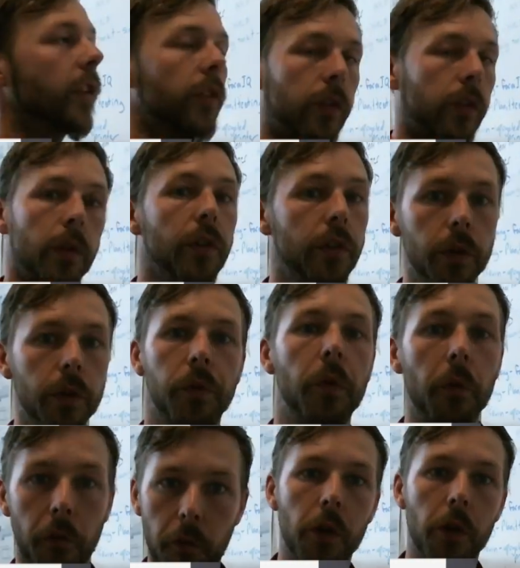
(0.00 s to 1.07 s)
So it's useful
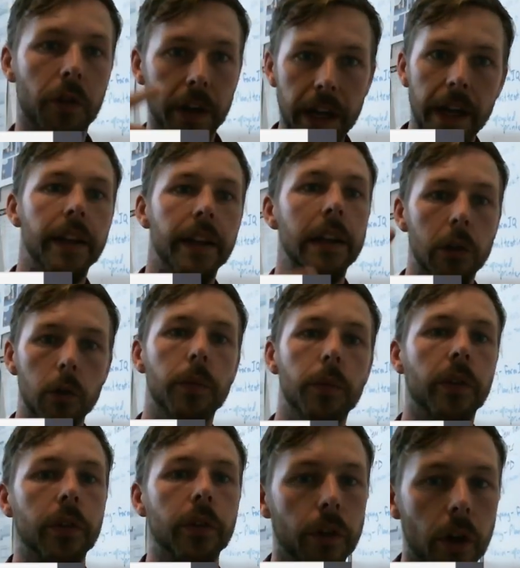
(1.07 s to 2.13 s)
for creating loops
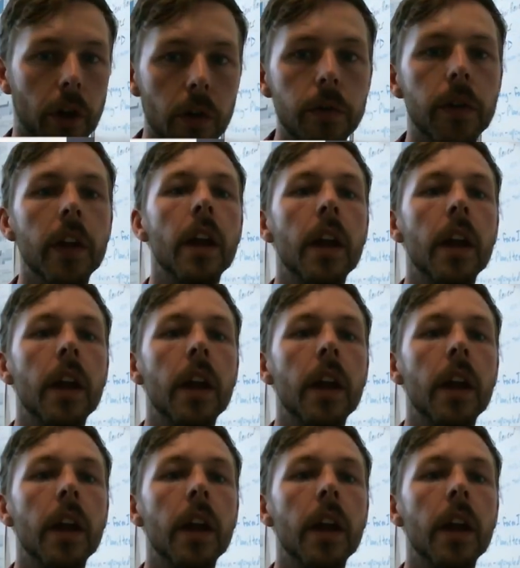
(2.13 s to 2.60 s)
in your code.